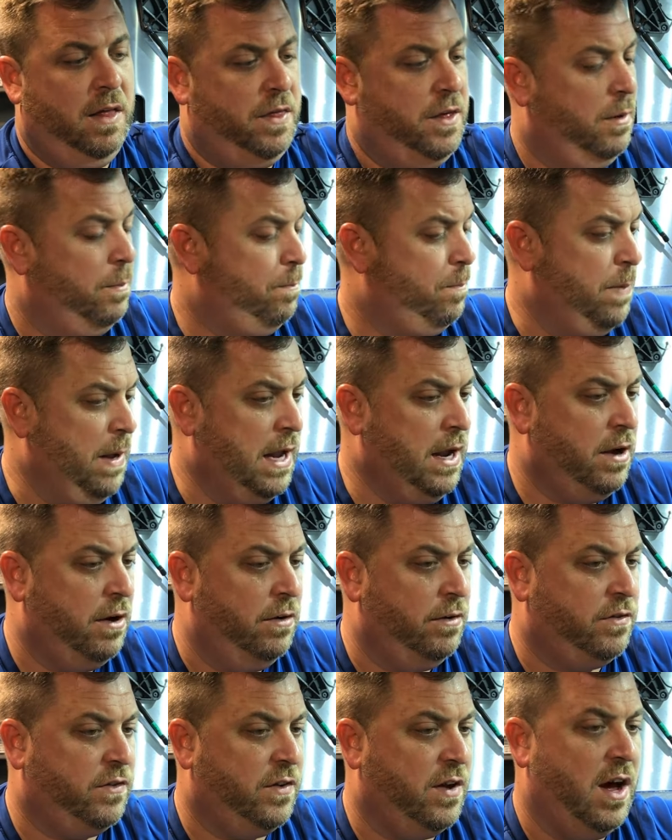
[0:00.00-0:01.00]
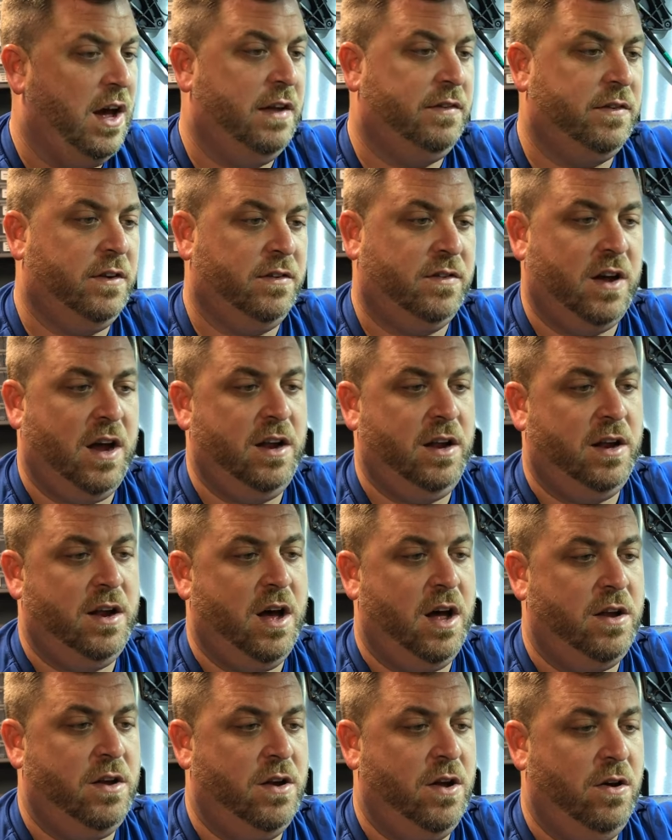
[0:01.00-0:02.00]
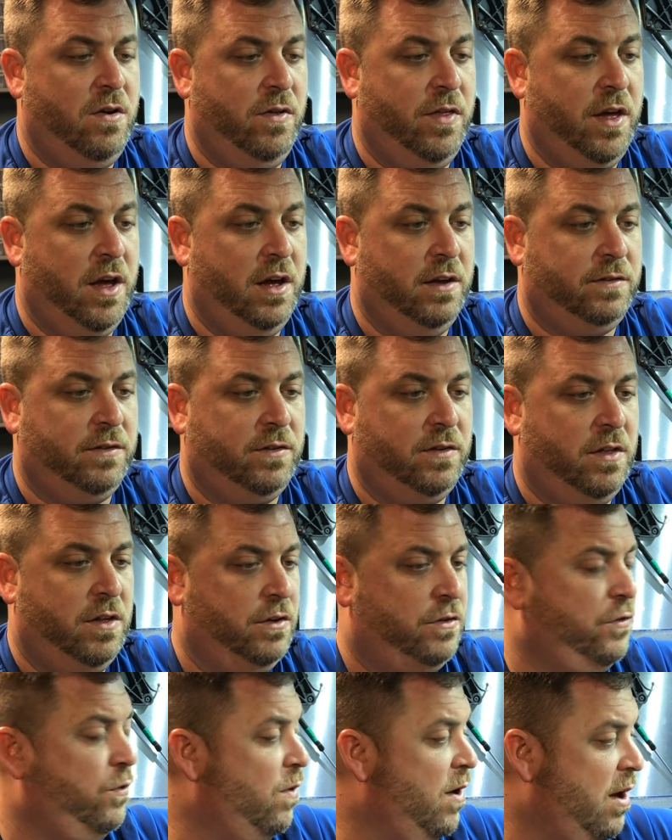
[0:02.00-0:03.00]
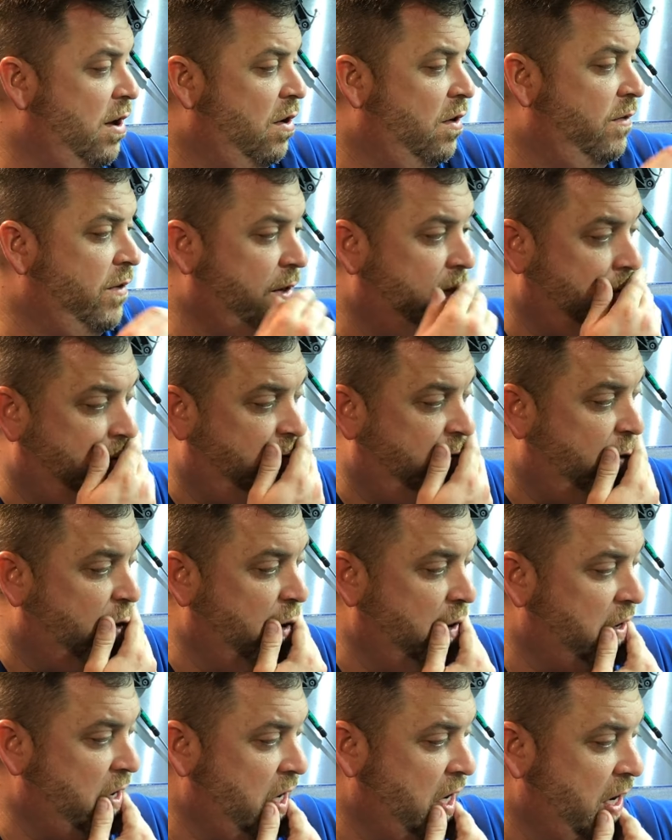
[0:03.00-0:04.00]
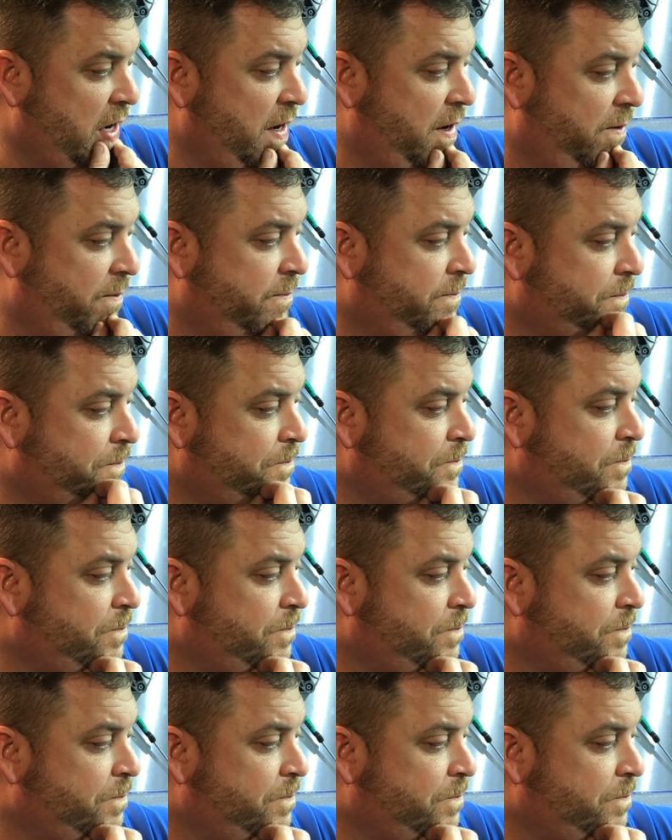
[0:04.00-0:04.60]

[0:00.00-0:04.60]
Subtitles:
the bigger sizes, I did not know this, the 12 and the 14,